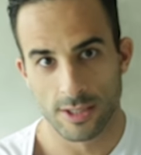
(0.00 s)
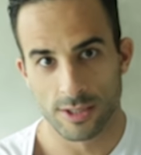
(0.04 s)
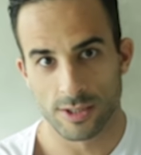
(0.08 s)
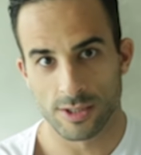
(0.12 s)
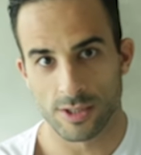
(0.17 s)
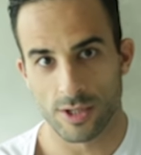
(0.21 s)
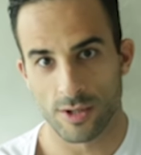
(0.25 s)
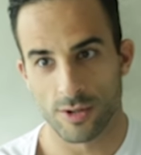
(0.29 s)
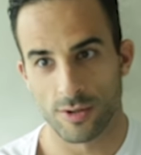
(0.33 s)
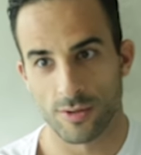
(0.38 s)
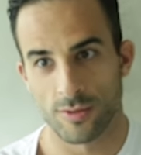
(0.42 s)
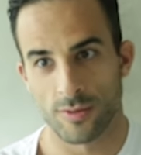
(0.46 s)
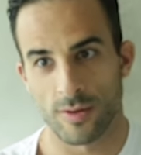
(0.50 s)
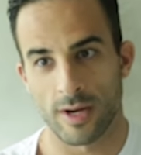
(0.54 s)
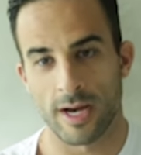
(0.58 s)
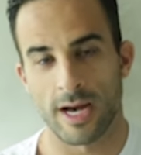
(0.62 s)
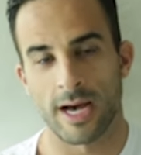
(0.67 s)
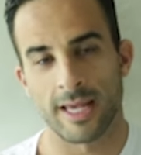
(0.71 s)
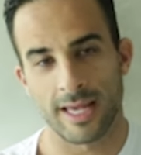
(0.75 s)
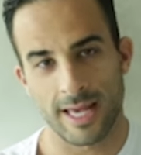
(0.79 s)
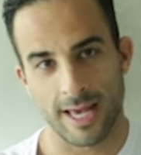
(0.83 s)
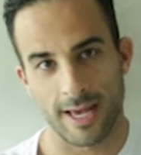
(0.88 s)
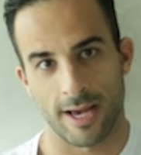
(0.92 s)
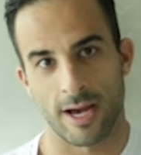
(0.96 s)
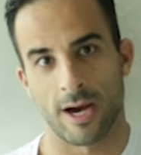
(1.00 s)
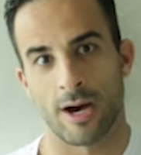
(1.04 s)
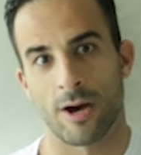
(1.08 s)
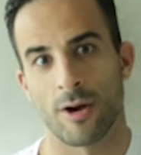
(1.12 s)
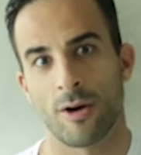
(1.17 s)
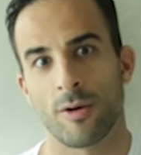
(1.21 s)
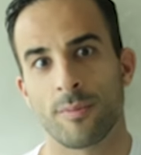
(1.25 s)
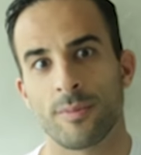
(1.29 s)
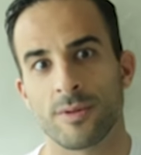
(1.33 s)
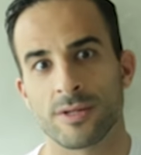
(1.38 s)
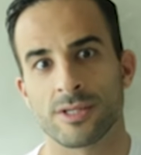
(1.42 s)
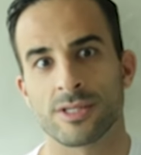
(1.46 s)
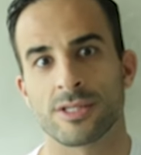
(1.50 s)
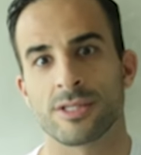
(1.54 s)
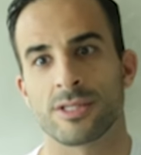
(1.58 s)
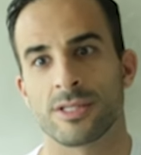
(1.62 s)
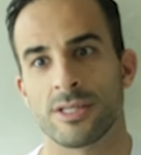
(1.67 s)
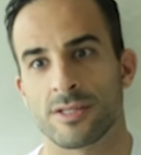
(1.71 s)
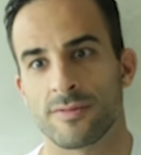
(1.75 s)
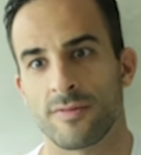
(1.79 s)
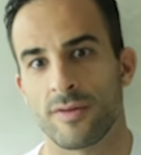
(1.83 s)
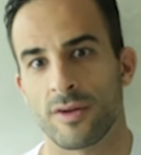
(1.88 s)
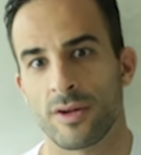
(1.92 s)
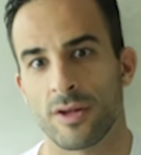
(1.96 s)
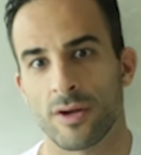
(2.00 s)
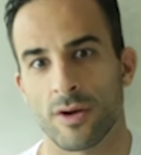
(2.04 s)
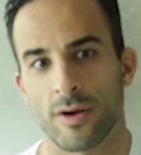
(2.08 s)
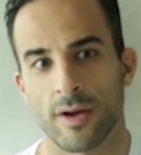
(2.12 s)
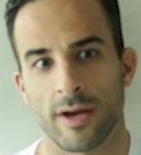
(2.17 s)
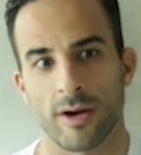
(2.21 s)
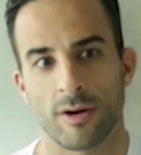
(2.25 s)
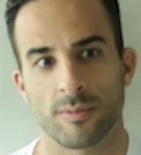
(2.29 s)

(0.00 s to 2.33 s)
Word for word: So yeah, I hope this video